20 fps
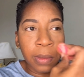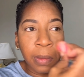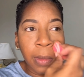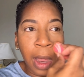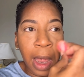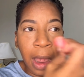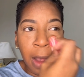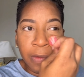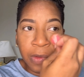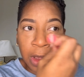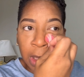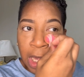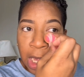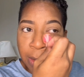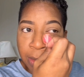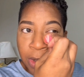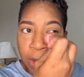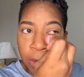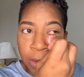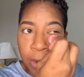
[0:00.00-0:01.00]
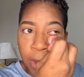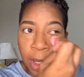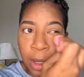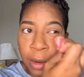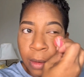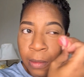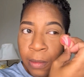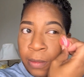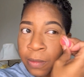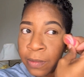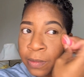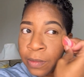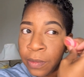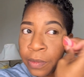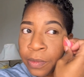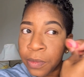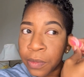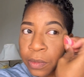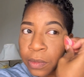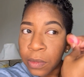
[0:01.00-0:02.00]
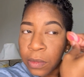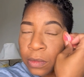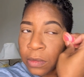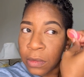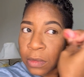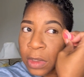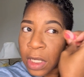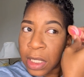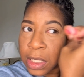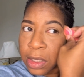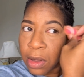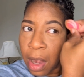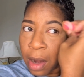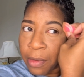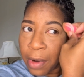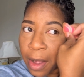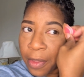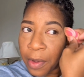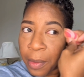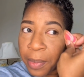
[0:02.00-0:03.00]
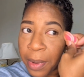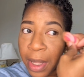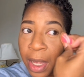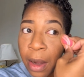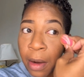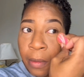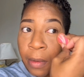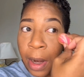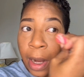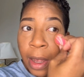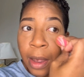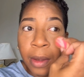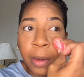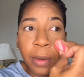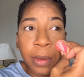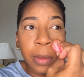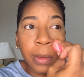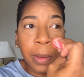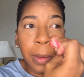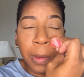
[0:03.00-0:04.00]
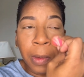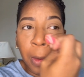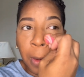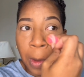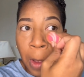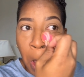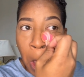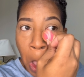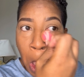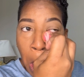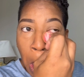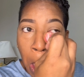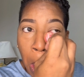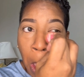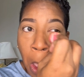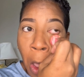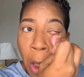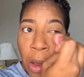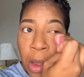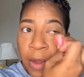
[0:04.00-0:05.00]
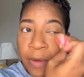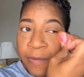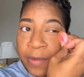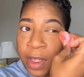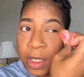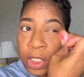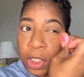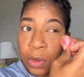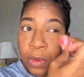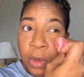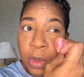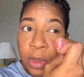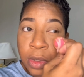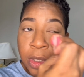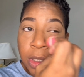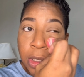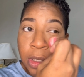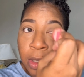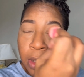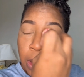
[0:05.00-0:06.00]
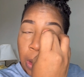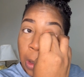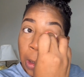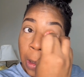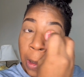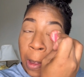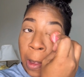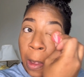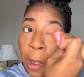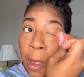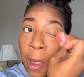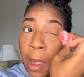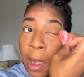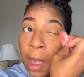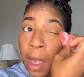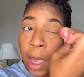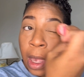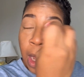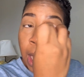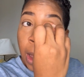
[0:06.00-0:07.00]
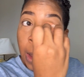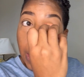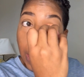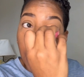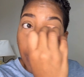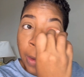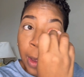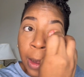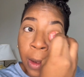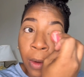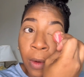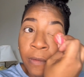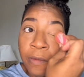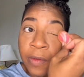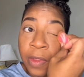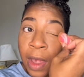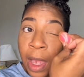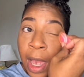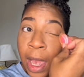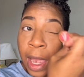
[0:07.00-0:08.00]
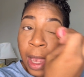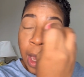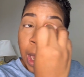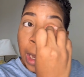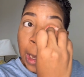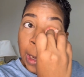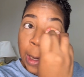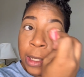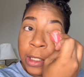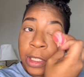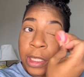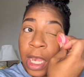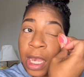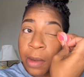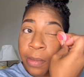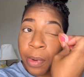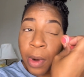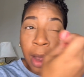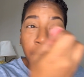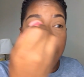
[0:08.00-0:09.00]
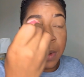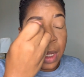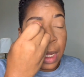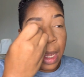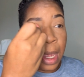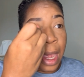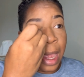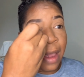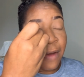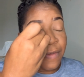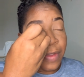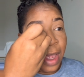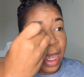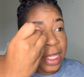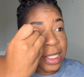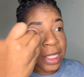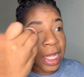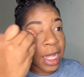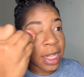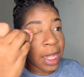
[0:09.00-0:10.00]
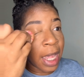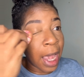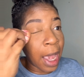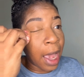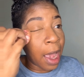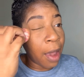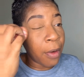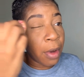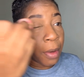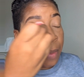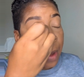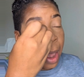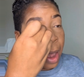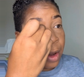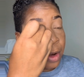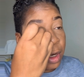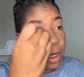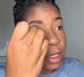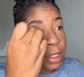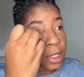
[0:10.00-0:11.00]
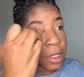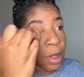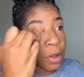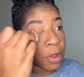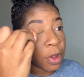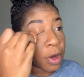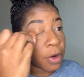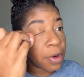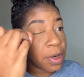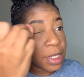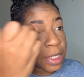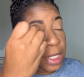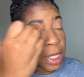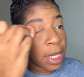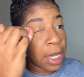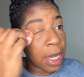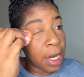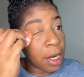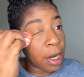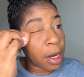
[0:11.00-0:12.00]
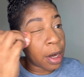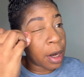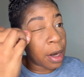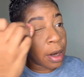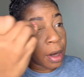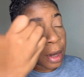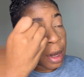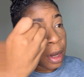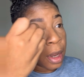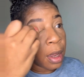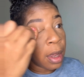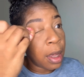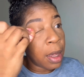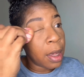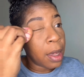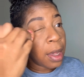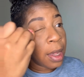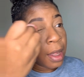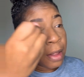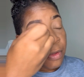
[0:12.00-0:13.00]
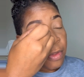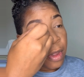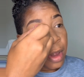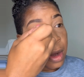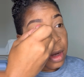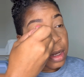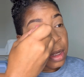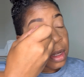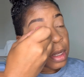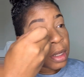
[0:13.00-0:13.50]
I have to keep doing. So I'd rather play around with visuals. I'll go back over the eye because that probably, I have not set that eye with powder, so the creasing can occur in there.